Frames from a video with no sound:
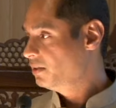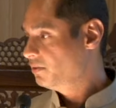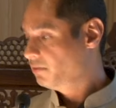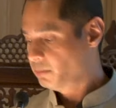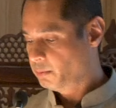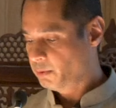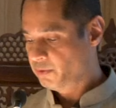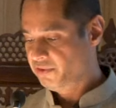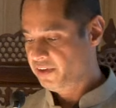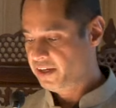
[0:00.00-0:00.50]

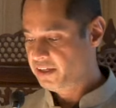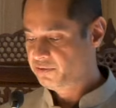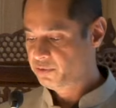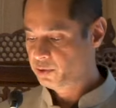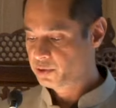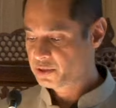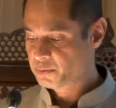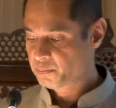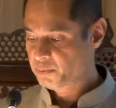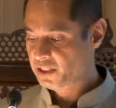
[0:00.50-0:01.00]
from a
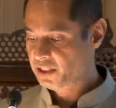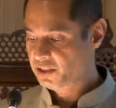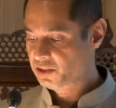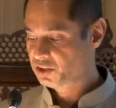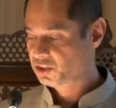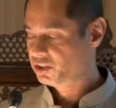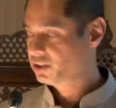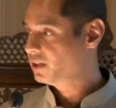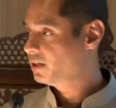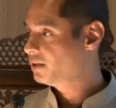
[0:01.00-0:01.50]
fateful
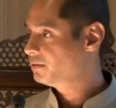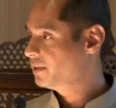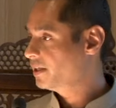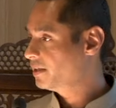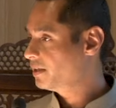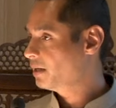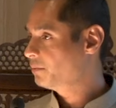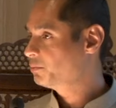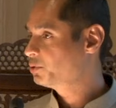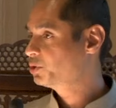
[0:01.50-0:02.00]
speech
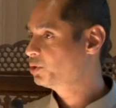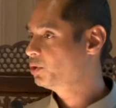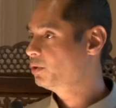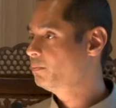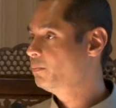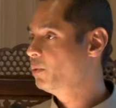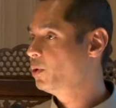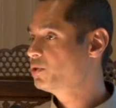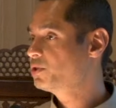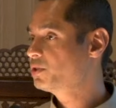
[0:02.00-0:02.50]
that I'm
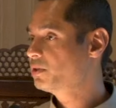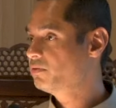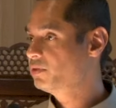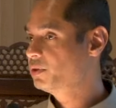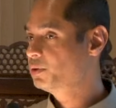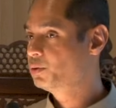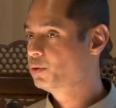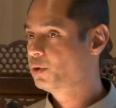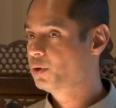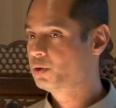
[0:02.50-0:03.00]
sure most
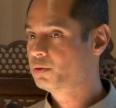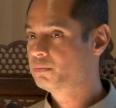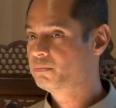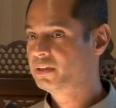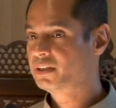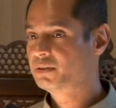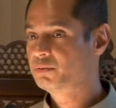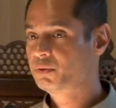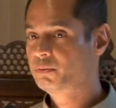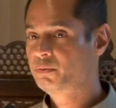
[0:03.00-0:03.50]
of you know,
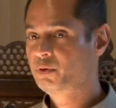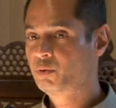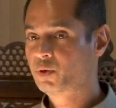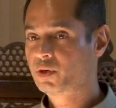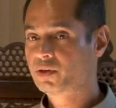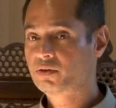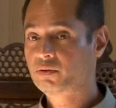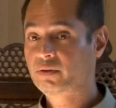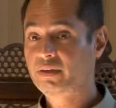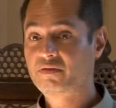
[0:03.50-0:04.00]
but it will be
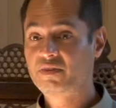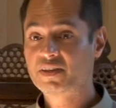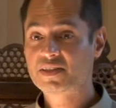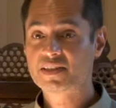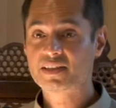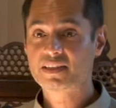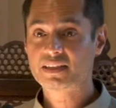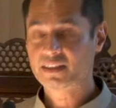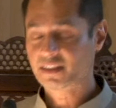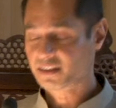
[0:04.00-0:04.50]
worth
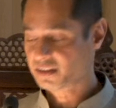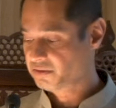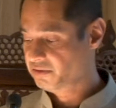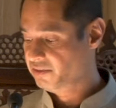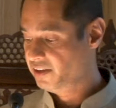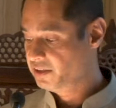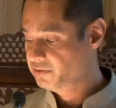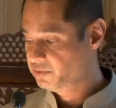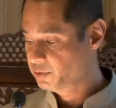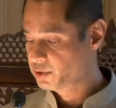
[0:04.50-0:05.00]
revisiting it. A
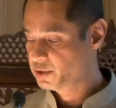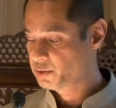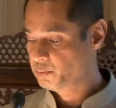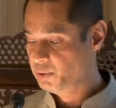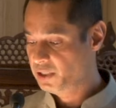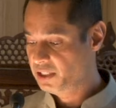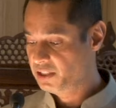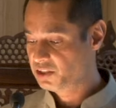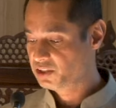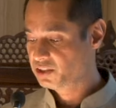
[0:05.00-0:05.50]
fateful
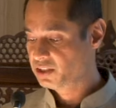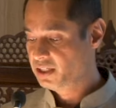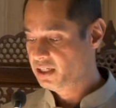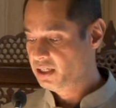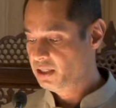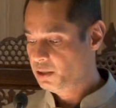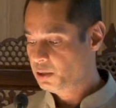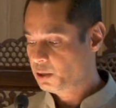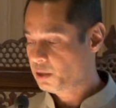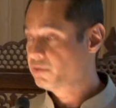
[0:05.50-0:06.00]
speech
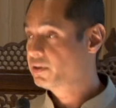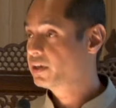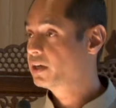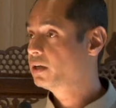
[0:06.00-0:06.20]
of